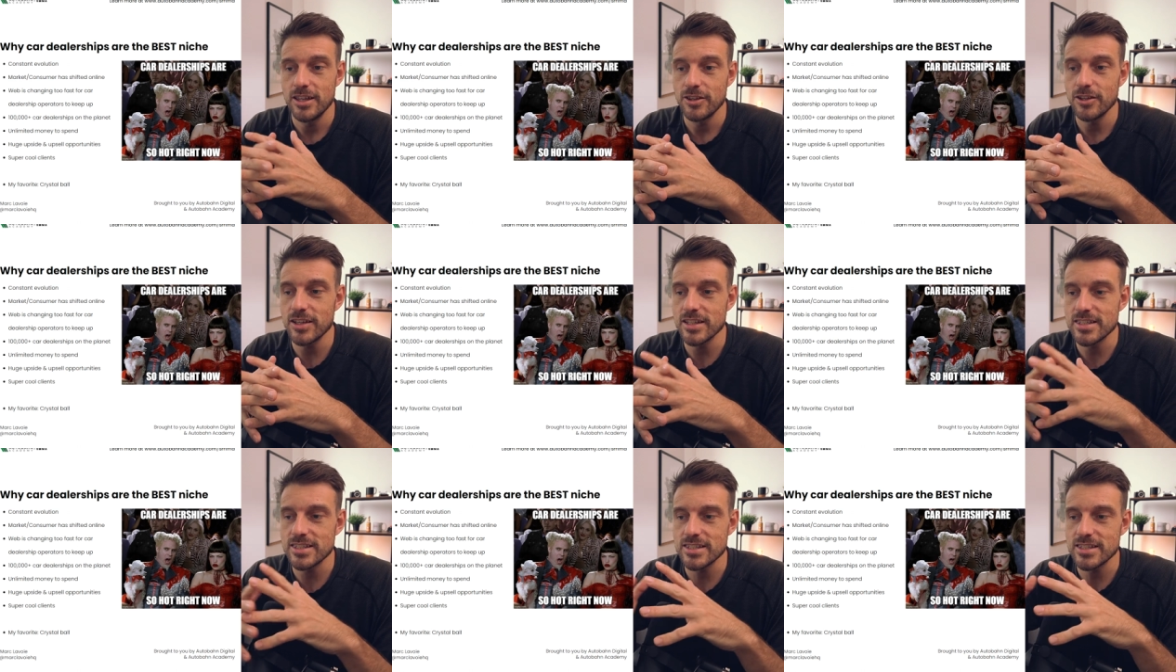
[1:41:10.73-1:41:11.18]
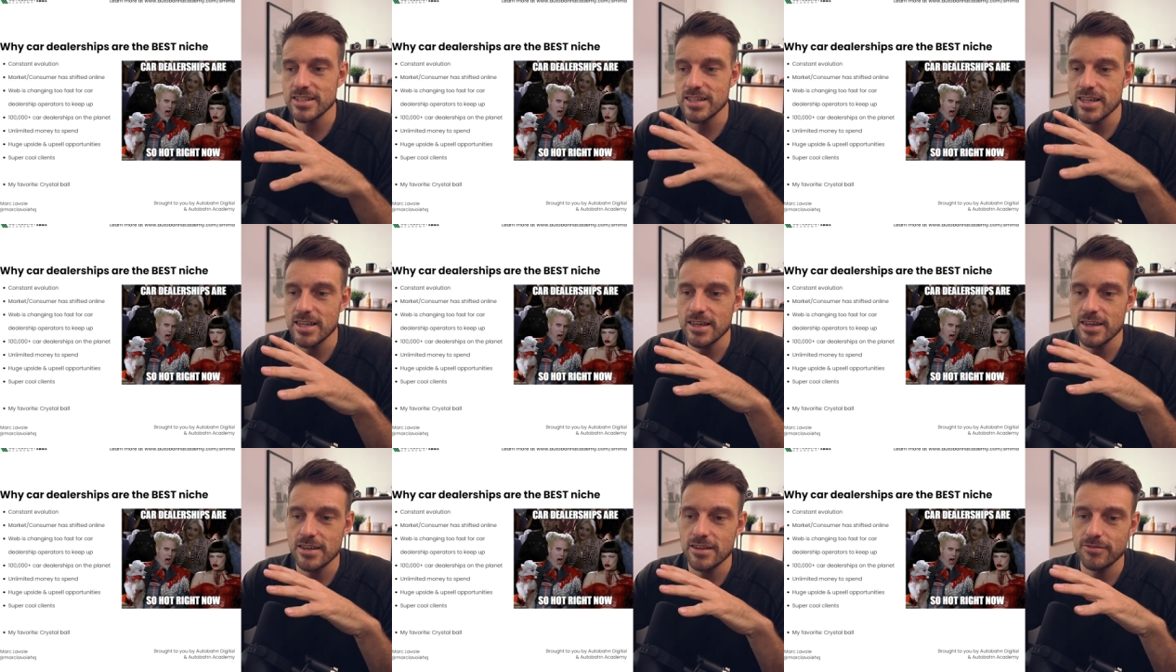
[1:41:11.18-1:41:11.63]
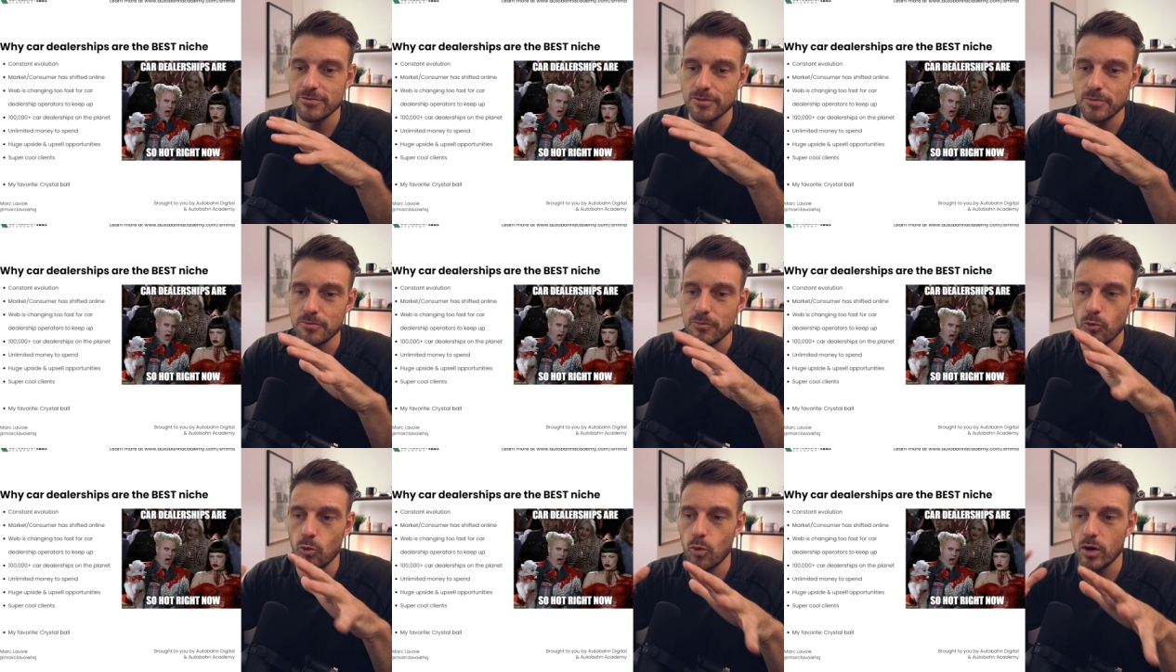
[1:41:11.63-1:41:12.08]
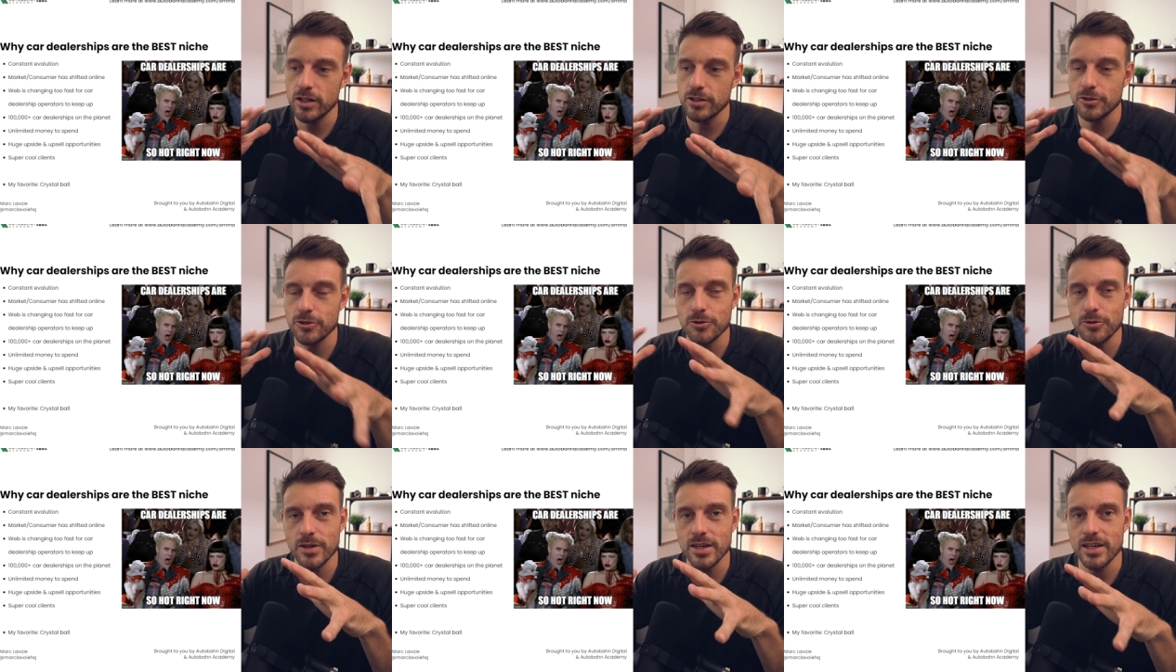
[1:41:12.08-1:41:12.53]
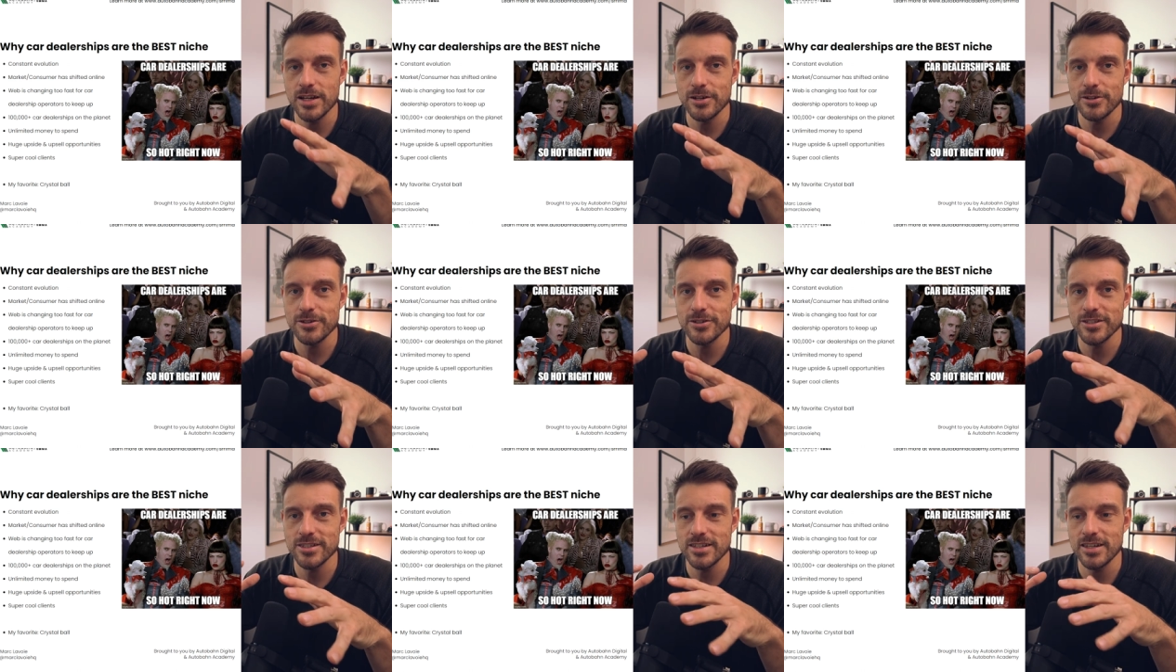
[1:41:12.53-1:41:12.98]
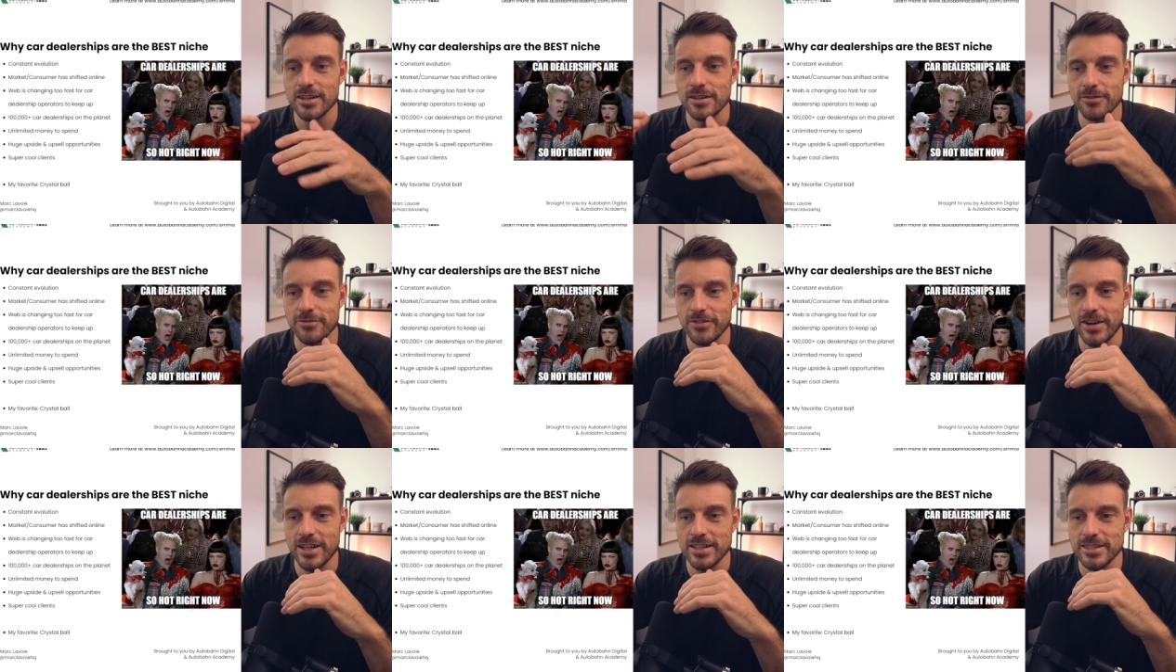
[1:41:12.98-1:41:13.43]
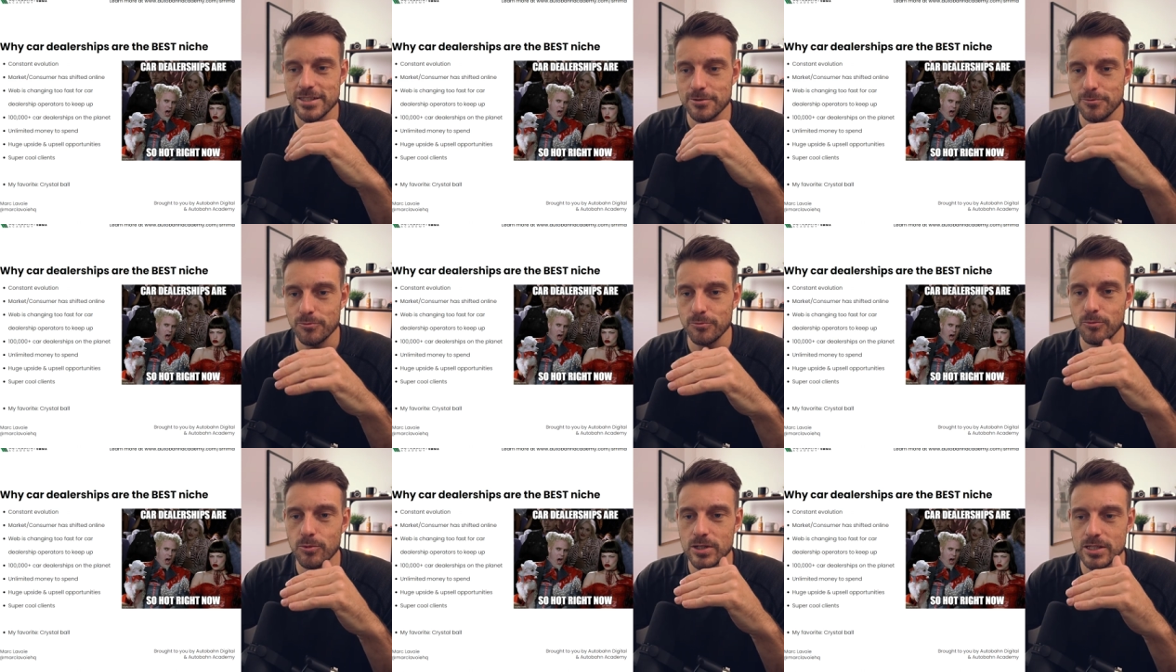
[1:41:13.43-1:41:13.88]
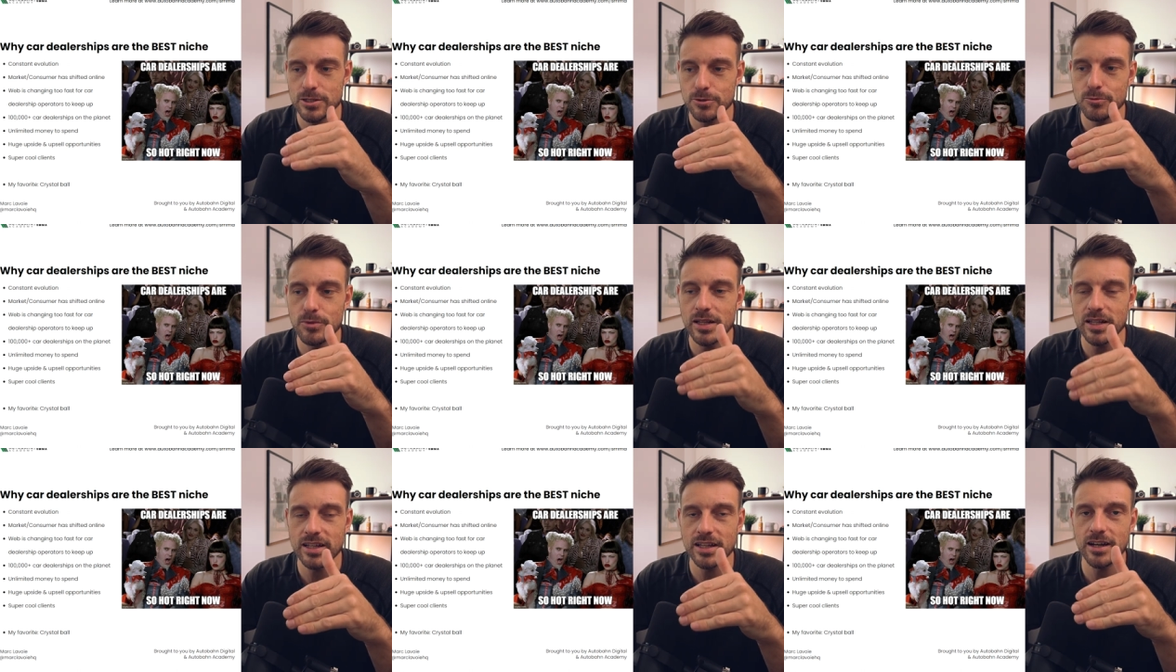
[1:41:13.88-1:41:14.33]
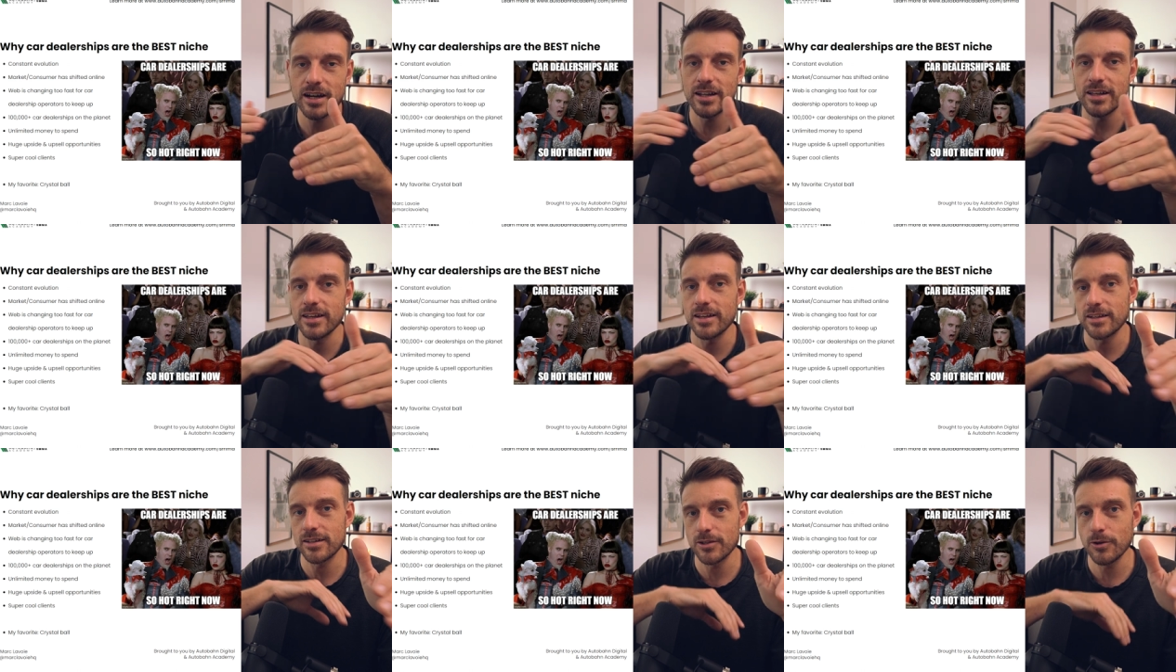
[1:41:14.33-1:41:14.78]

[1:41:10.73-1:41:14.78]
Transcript: you can see from one to three years in advance what's really gonna